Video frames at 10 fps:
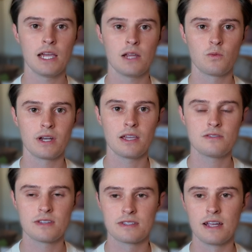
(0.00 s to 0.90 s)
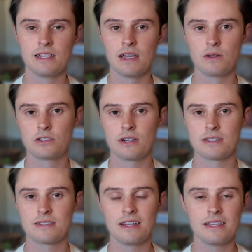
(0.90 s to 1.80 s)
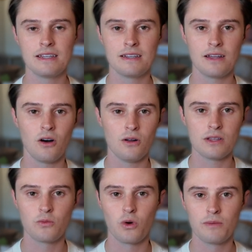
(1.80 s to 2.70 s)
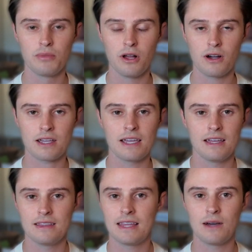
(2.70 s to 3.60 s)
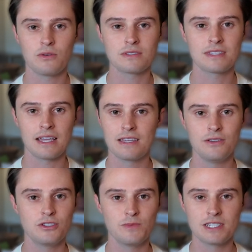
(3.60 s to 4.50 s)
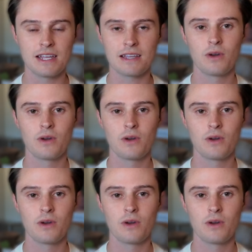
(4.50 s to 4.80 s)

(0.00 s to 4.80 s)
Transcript: And when I used to study, I would try to study it all in one block, and that was a huge mistake.